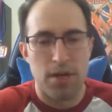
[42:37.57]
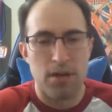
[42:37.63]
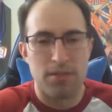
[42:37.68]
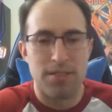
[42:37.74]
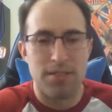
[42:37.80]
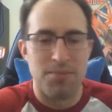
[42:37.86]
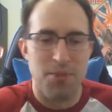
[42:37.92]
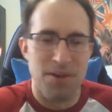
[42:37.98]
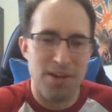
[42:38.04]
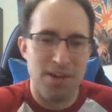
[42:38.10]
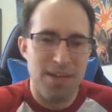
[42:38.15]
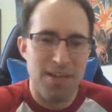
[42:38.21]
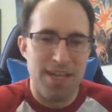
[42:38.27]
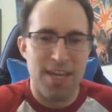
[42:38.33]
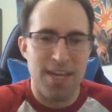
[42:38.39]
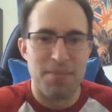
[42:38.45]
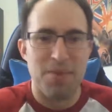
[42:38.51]

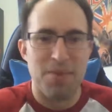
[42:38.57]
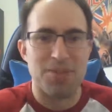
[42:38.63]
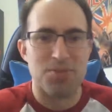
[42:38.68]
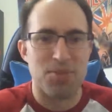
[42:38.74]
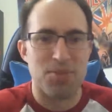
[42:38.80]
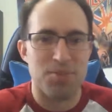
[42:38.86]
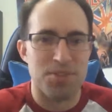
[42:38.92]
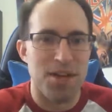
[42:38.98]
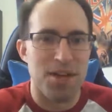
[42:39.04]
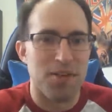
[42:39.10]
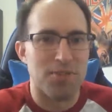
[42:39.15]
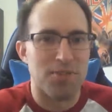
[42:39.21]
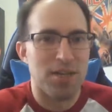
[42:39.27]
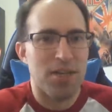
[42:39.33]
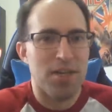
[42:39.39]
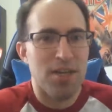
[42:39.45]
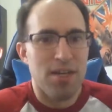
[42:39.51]
he monstered himself.
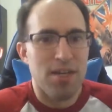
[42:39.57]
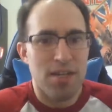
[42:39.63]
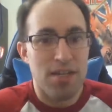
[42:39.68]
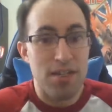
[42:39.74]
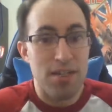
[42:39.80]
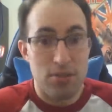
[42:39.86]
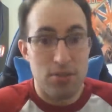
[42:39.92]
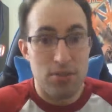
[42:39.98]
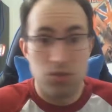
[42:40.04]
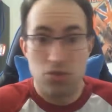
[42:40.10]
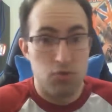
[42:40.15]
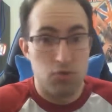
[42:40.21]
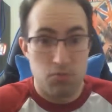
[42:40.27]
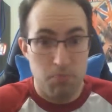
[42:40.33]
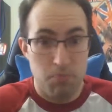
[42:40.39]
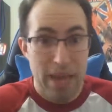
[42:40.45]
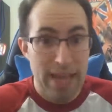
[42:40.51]
He
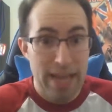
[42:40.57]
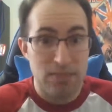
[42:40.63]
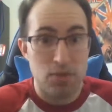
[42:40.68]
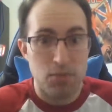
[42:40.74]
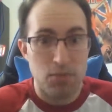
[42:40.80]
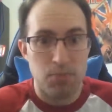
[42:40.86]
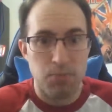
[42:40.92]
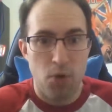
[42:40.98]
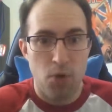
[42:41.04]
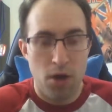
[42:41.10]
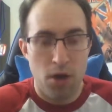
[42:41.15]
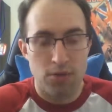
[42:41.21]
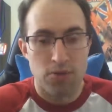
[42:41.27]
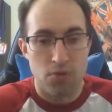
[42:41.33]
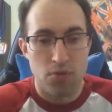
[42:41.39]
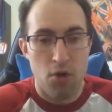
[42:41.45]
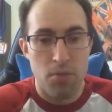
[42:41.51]
dismantled Braun
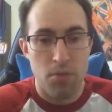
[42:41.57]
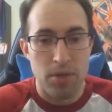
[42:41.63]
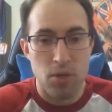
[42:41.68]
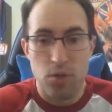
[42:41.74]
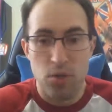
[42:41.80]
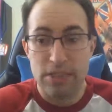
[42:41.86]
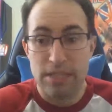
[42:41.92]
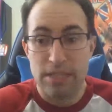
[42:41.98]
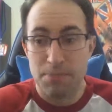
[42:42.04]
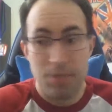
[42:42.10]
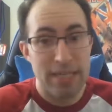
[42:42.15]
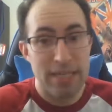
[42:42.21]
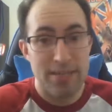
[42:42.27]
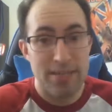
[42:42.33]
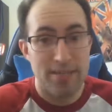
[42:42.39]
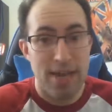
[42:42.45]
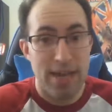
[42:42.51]
Strowman, who is the
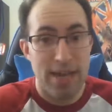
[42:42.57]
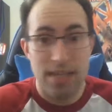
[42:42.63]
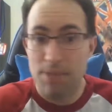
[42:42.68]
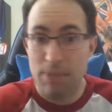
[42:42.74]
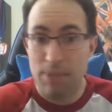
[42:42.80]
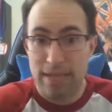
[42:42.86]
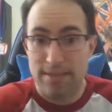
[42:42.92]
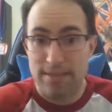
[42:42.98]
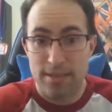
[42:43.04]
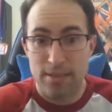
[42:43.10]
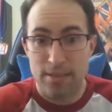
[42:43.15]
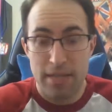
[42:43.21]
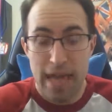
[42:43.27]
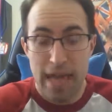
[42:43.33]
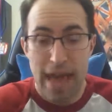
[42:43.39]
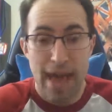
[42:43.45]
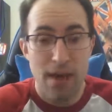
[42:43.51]
biggest guy they basically
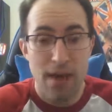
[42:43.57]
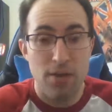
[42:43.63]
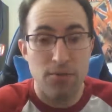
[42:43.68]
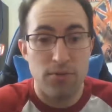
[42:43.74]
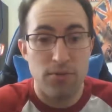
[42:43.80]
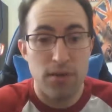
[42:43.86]
have.